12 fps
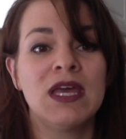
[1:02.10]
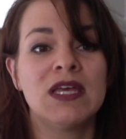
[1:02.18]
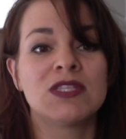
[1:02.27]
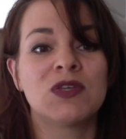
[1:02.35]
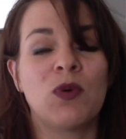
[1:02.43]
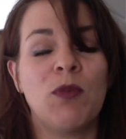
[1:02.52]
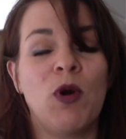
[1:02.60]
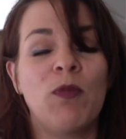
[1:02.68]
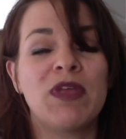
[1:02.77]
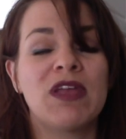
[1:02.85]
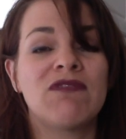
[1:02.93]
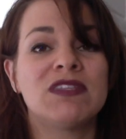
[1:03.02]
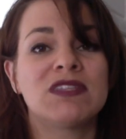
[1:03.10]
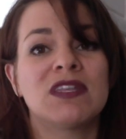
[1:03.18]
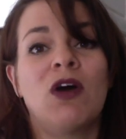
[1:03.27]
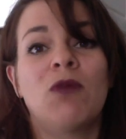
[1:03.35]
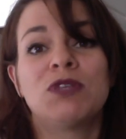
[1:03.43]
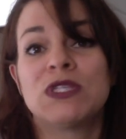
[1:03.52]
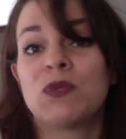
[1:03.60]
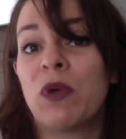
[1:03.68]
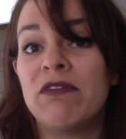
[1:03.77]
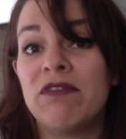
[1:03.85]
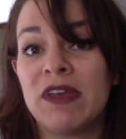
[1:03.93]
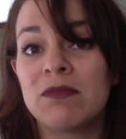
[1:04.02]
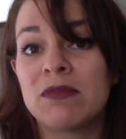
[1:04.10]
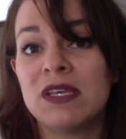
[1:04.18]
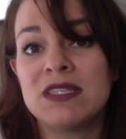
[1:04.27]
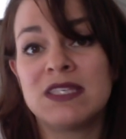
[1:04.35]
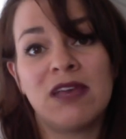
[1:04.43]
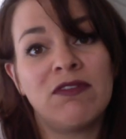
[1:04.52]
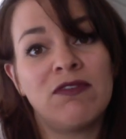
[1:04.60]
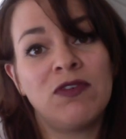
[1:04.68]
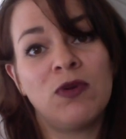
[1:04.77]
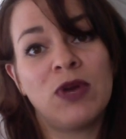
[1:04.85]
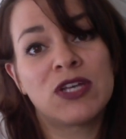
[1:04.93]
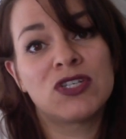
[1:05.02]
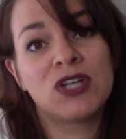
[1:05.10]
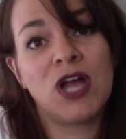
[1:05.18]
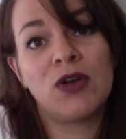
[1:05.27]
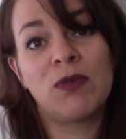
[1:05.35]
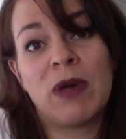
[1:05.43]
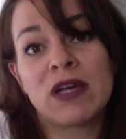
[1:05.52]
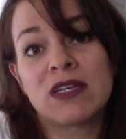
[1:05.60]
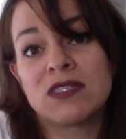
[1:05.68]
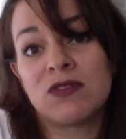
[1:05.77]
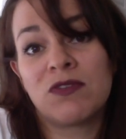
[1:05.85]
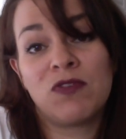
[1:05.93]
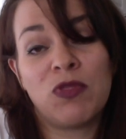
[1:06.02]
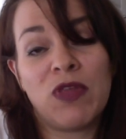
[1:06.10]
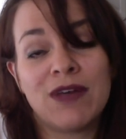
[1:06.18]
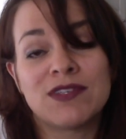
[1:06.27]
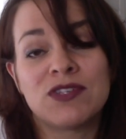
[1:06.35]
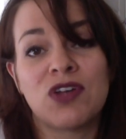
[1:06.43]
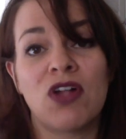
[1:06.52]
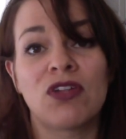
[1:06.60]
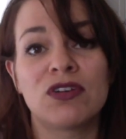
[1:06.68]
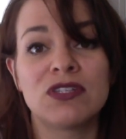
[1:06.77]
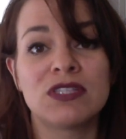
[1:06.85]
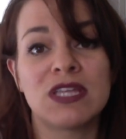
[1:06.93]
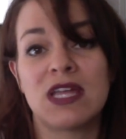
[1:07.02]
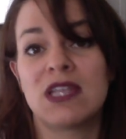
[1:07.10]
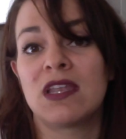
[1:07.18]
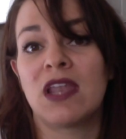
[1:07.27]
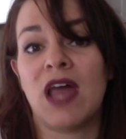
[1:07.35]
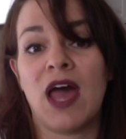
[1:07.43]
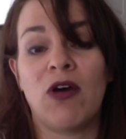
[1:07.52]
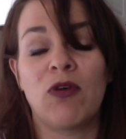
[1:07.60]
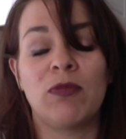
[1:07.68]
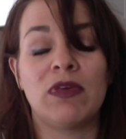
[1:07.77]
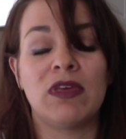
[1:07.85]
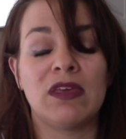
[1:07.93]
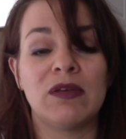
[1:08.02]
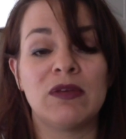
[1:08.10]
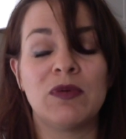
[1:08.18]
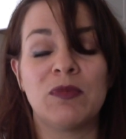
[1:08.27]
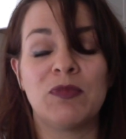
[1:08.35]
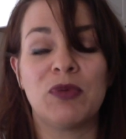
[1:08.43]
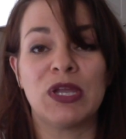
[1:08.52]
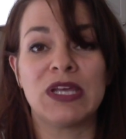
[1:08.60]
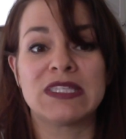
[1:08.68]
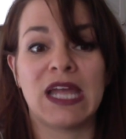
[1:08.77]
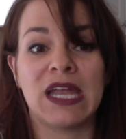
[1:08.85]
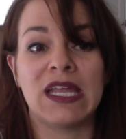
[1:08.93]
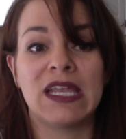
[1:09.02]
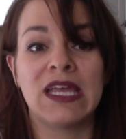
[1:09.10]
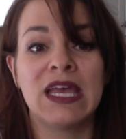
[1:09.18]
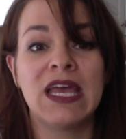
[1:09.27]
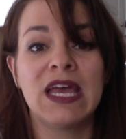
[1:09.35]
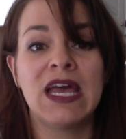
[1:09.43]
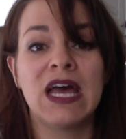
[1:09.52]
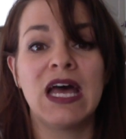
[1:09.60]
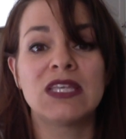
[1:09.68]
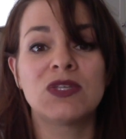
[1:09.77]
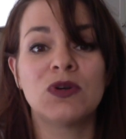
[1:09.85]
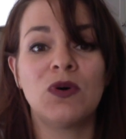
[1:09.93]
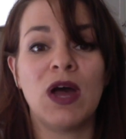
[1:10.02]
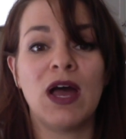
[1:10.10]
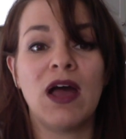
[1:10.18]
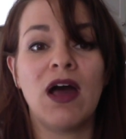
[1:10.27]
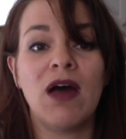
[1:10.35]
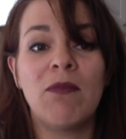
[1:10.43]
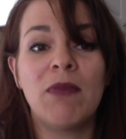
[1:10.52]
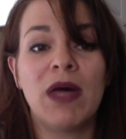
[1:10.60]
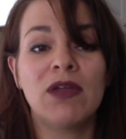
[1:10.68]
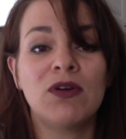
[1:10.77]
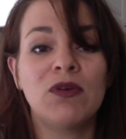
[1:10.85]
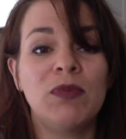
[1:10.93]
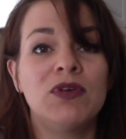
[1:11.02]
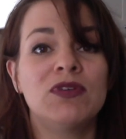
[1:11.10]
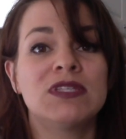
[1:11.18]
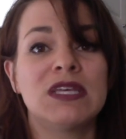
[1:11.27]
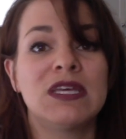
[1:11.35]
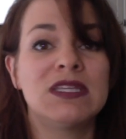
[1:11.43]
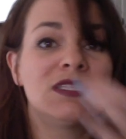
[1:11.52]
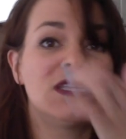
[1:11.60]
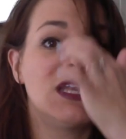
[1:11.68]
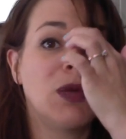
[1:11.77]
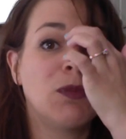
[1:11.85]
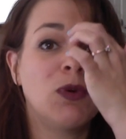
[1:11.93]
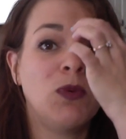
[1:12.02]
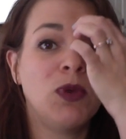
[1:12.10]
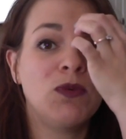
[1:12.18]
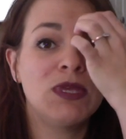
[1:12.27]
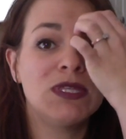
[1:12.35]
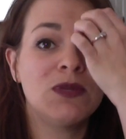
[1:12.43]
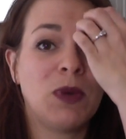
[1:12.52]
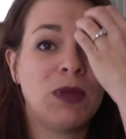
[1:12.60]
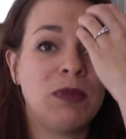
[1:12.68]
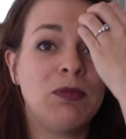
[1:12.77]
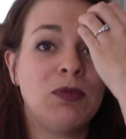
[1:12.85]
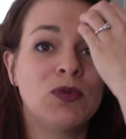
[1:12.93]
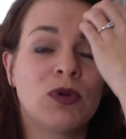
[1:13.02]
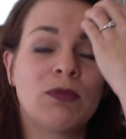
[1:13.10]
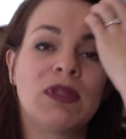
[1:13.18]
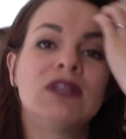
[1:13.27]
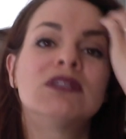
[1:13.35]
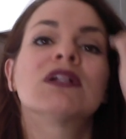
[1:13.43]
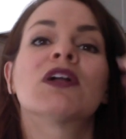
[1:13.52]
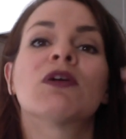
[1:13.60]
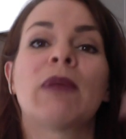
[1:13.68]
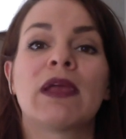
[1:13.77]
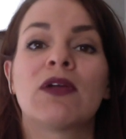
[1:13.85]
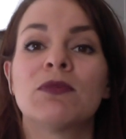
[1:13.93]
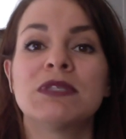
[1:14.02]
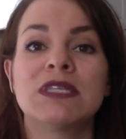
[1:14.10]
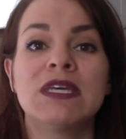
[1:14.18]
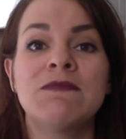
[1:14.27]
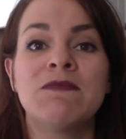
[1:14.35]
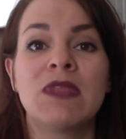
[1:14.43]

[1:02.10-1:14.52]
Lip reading: So I'm hoping if this can help just one family save a few extra $100 or a few $1,000s, then I'll be pretty excited. So medical bills is the #1 reason why people normally declare bankruptcy.